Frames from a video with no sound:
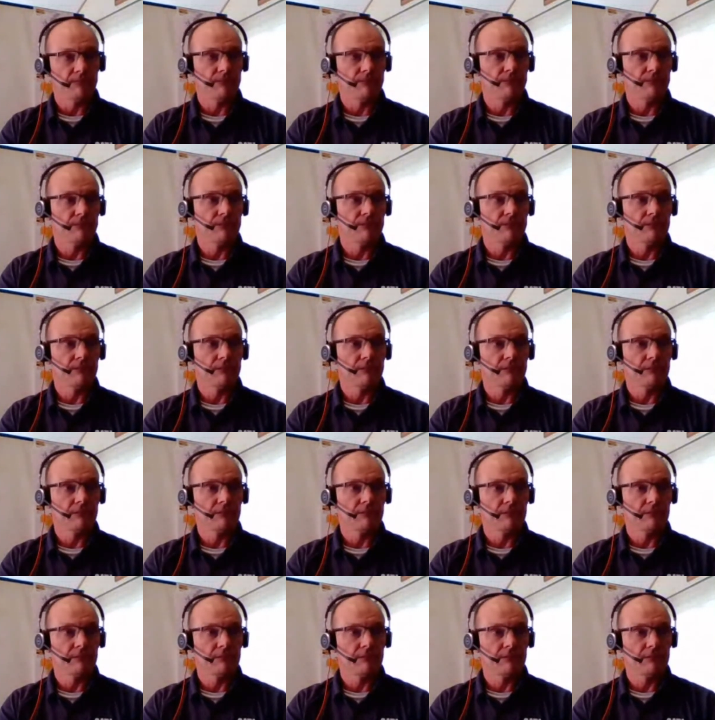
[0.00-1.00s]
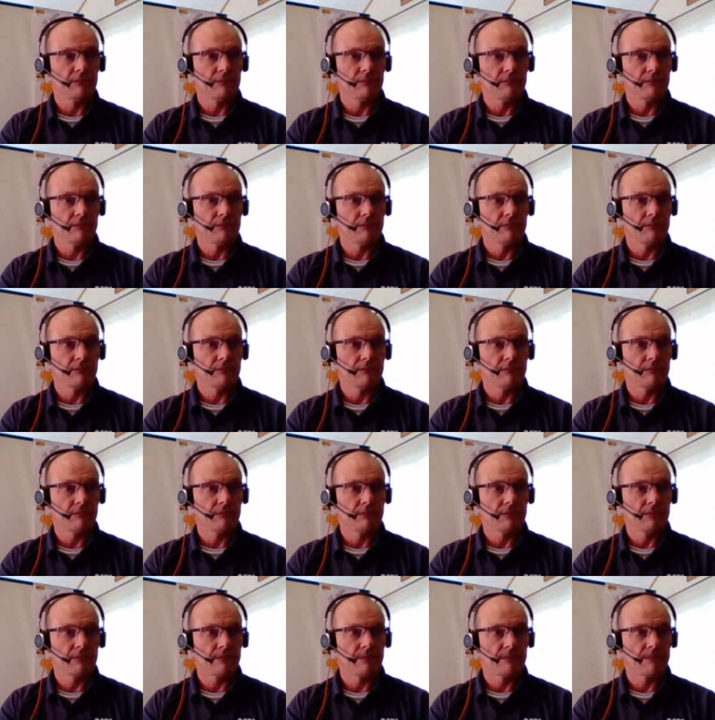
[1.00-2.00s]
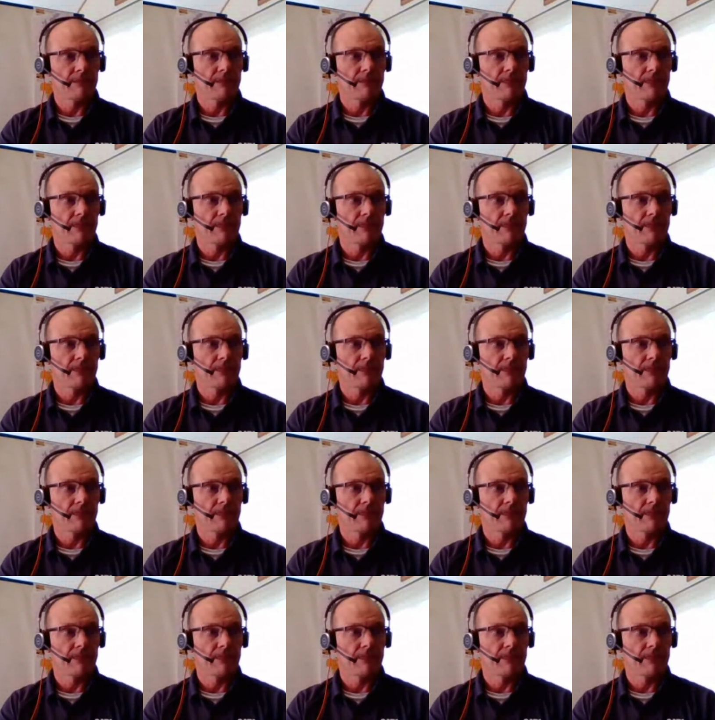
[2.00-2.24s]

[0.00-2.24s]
Nobody speaks.